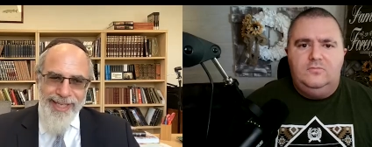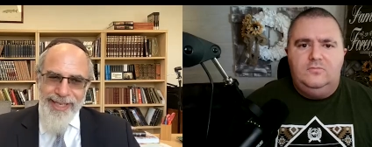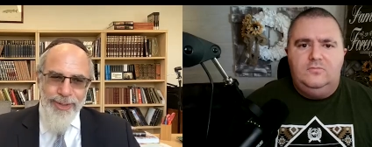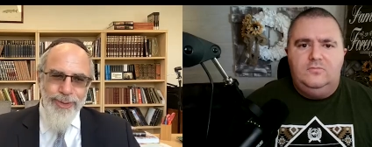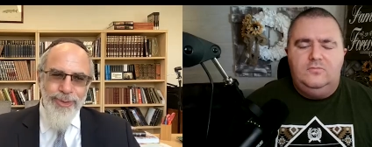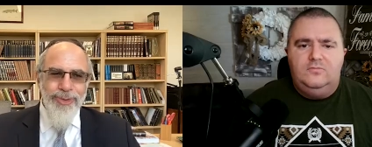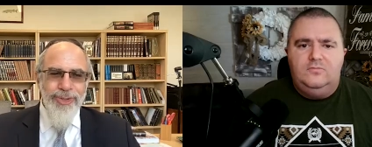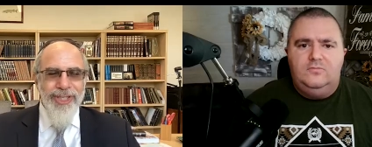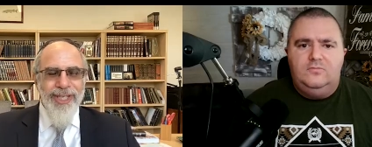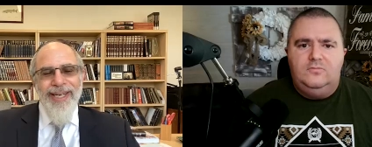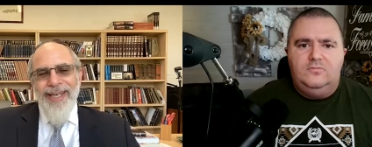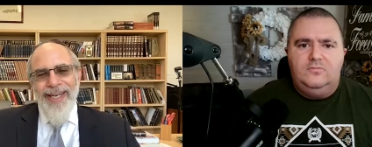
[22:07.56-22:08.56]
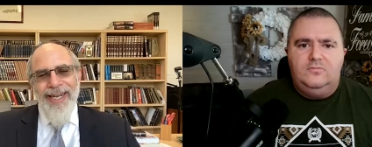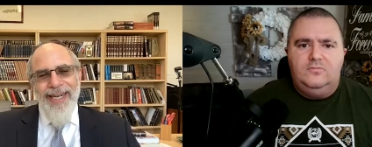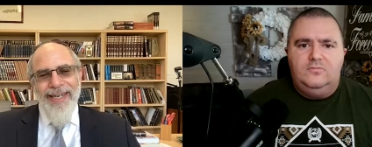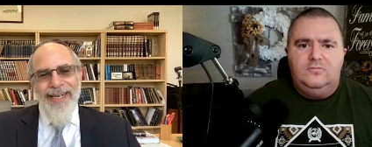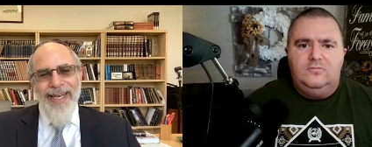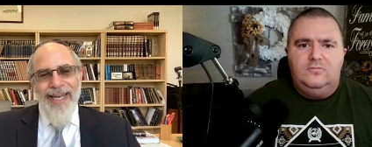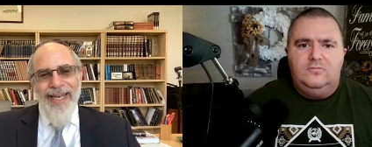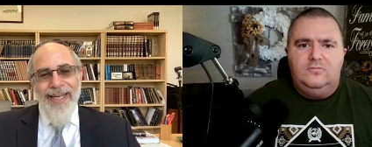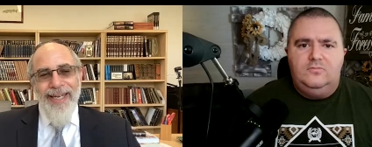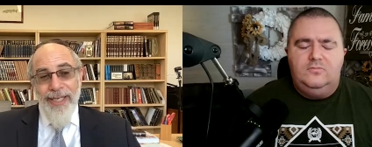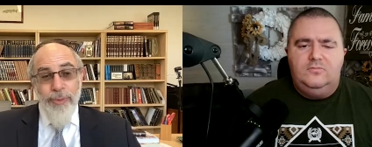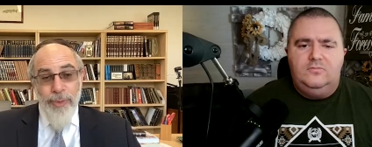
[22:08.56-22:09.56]
Speaker 1: they used, uh, and
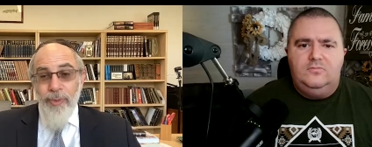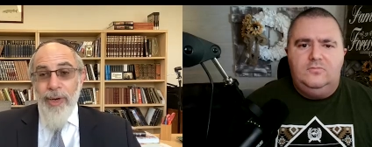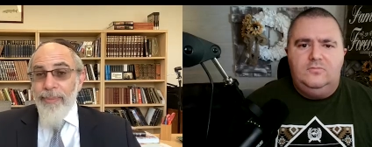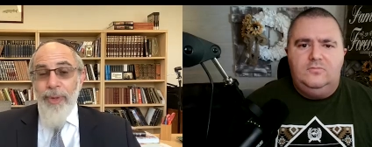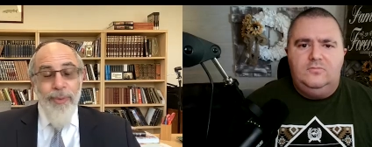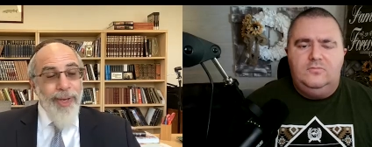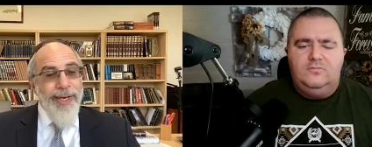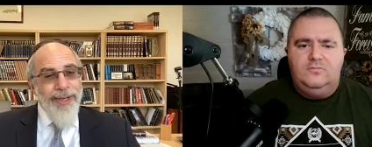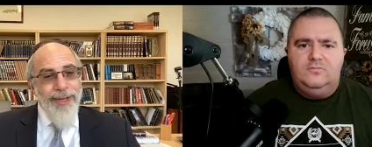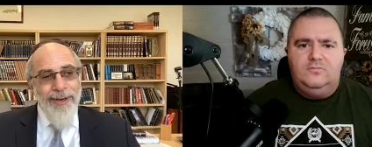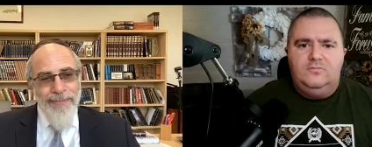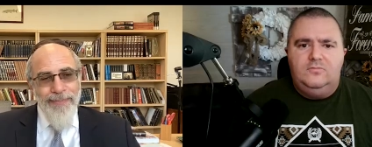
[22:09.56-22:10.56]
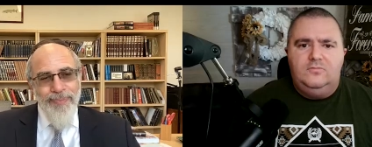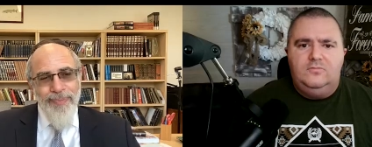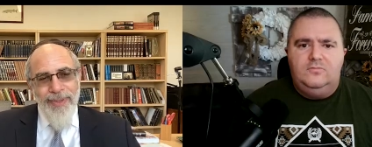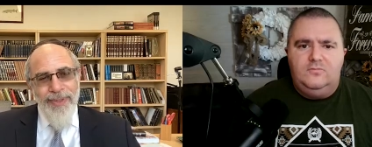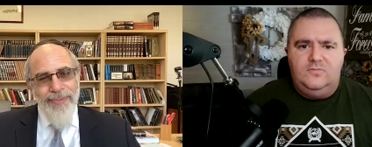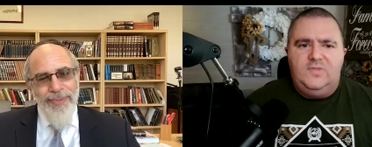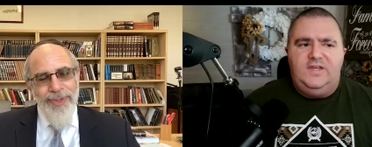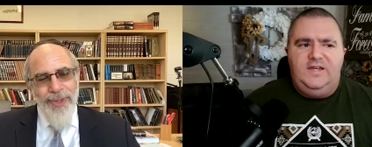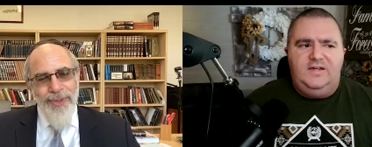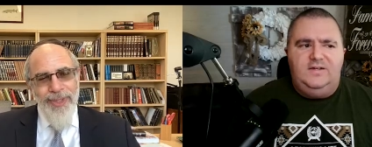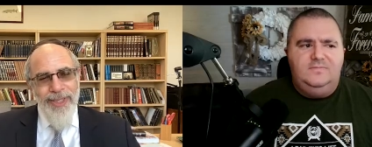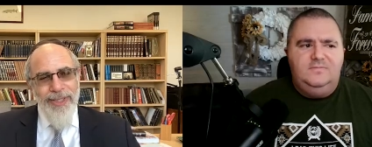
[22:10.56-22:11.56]
because we want to be ready to go. So
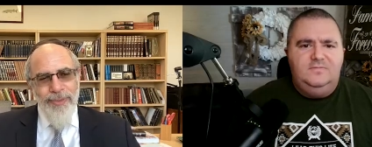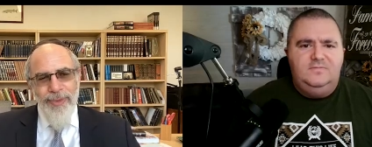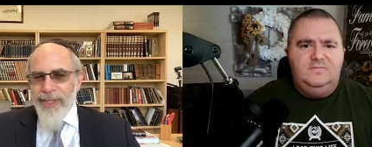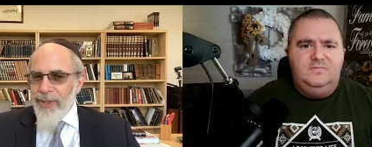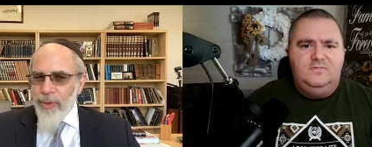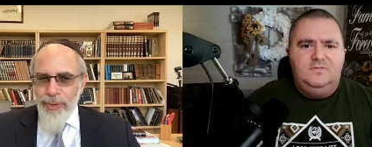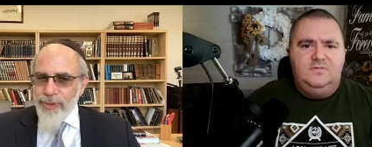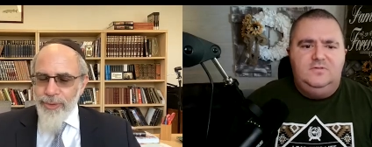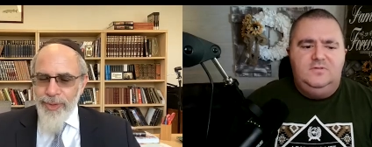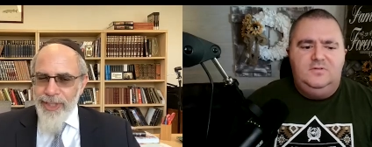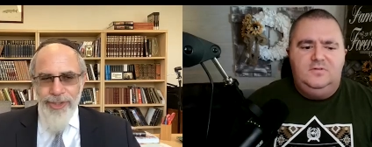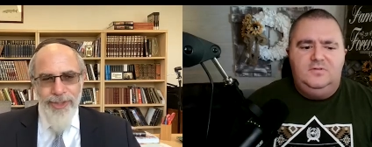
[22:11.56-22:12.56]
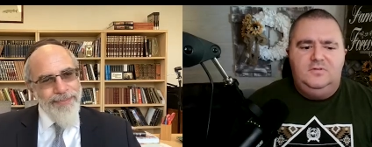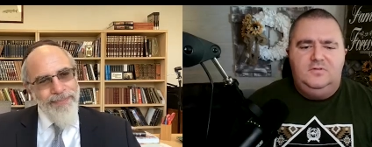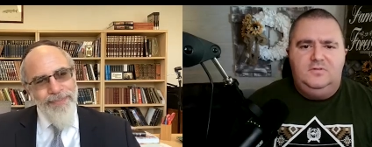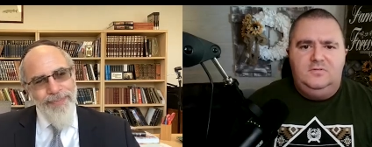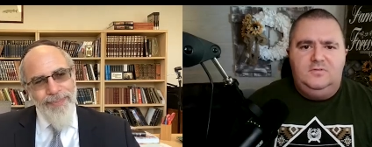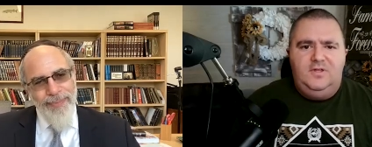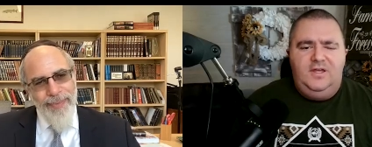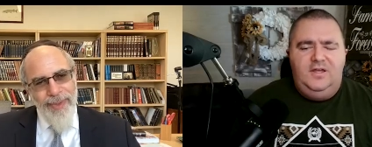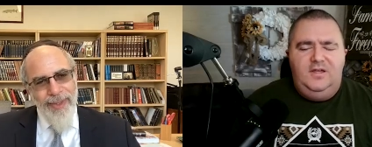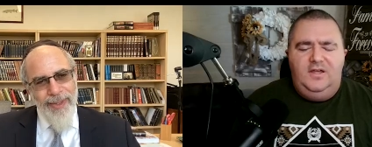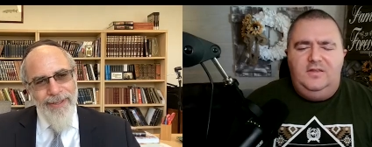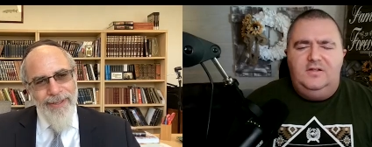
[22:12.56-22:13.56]
yeah. it, it's really an old tradition
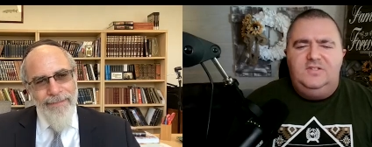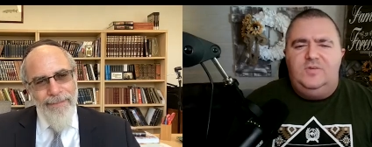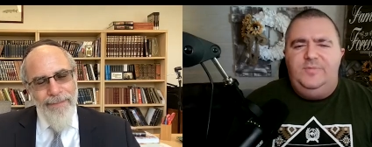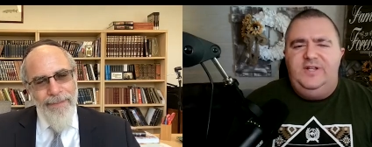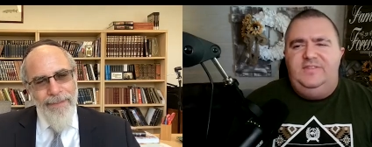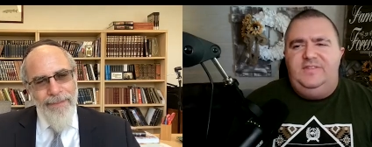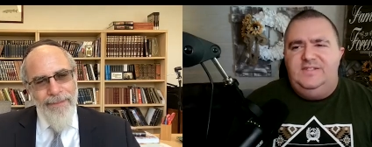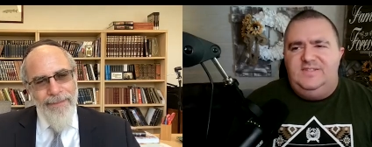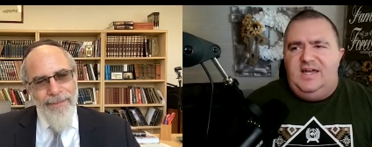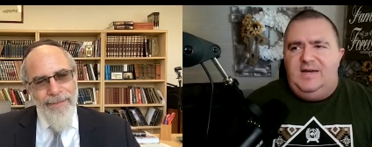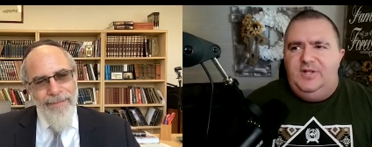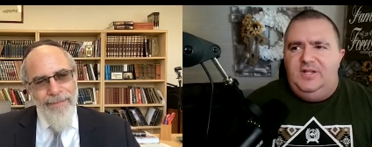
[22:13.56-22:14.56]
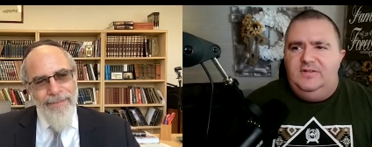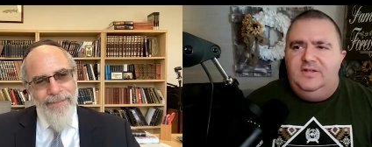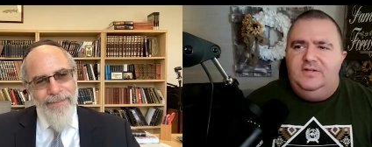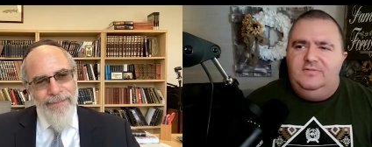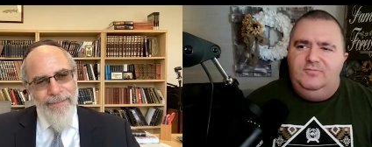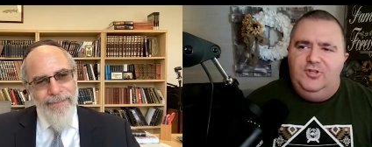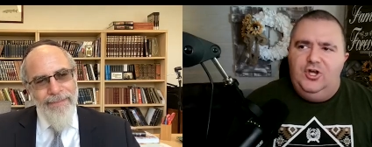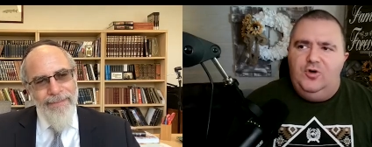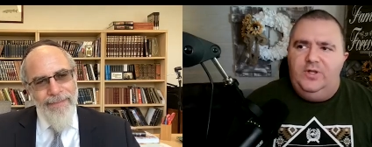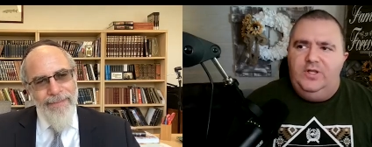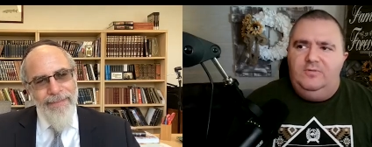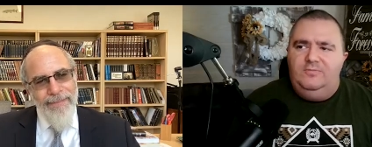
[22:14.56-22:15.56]
Speaker 2: and there's so many things happening that you know
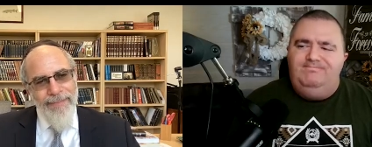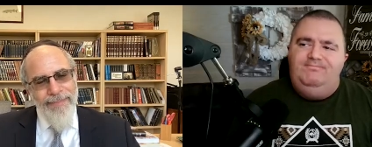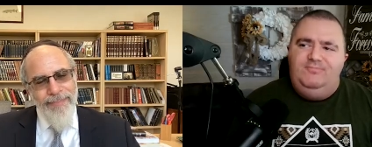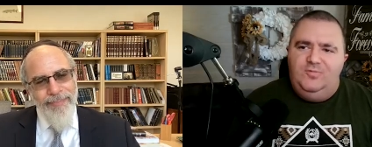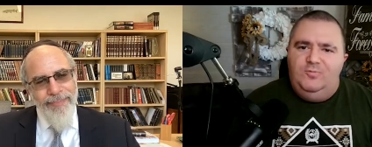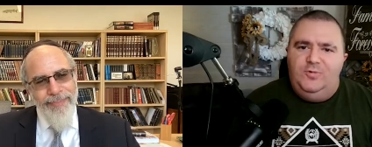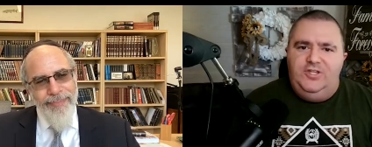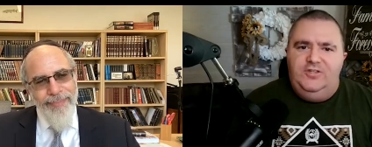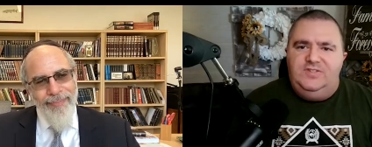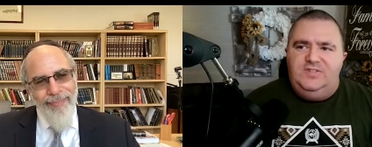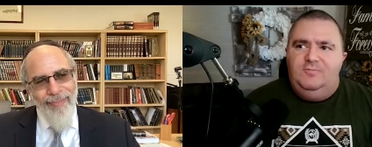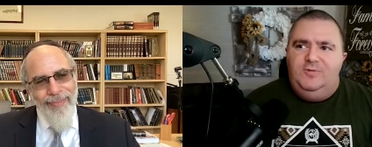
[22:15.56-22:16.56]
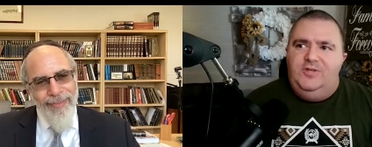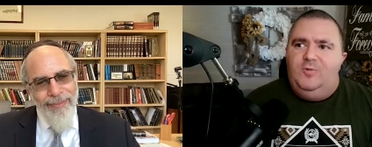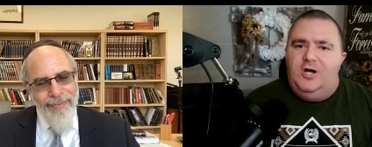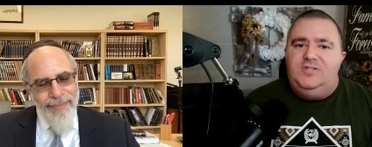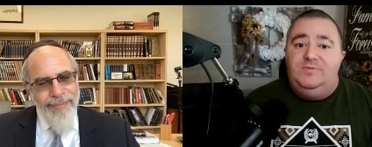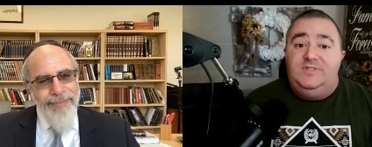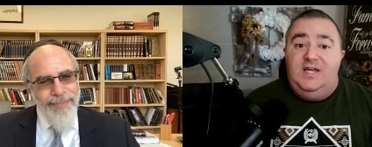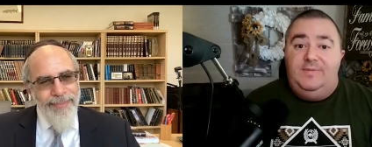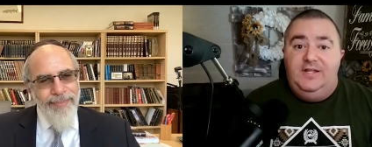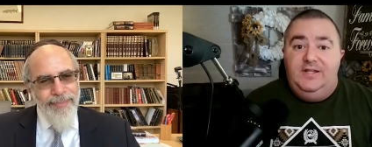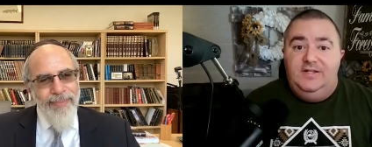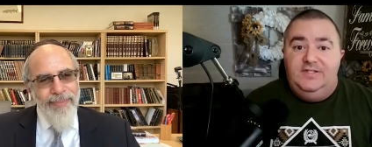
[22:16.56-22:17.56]
when when you when you watch what's
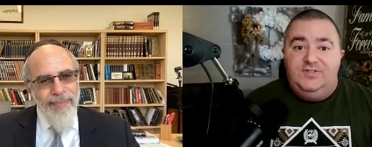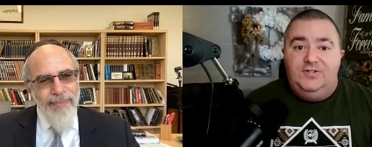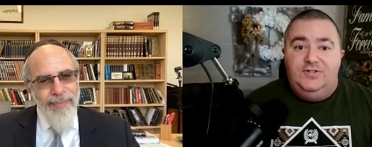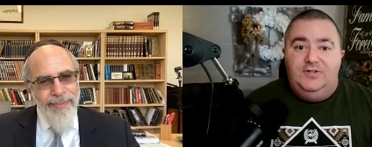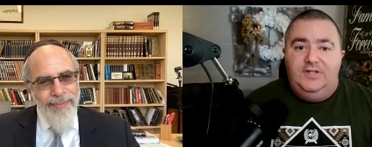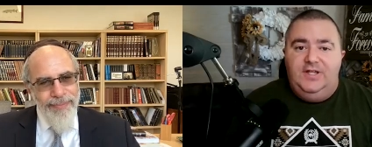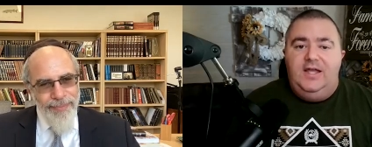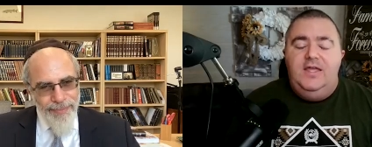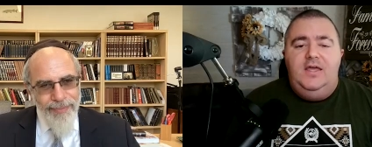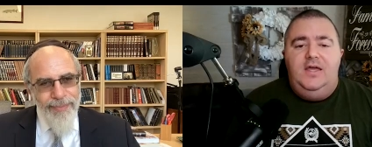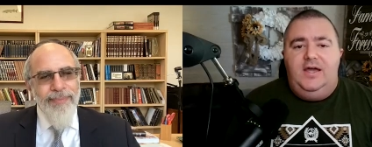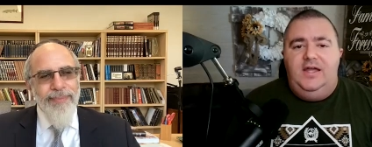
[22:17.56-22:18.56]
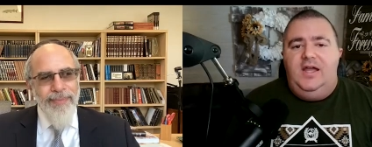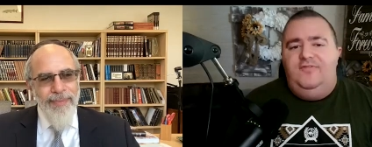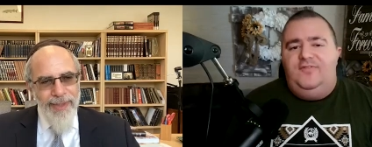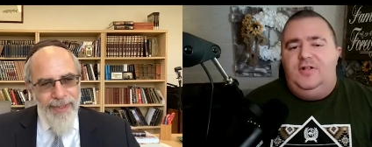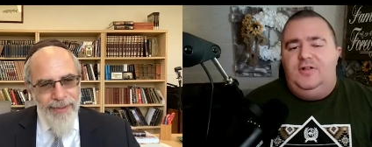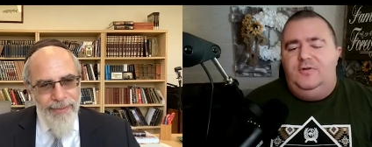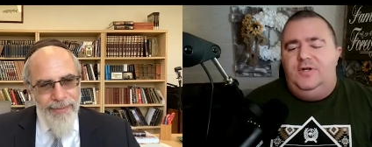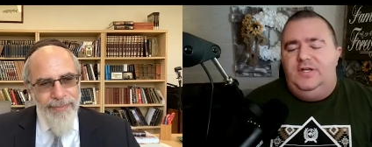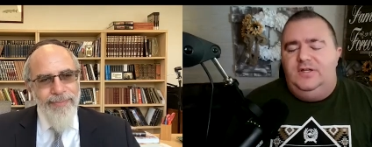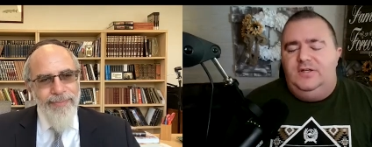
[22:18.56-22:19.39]
happening in Israel, and I, I follow a,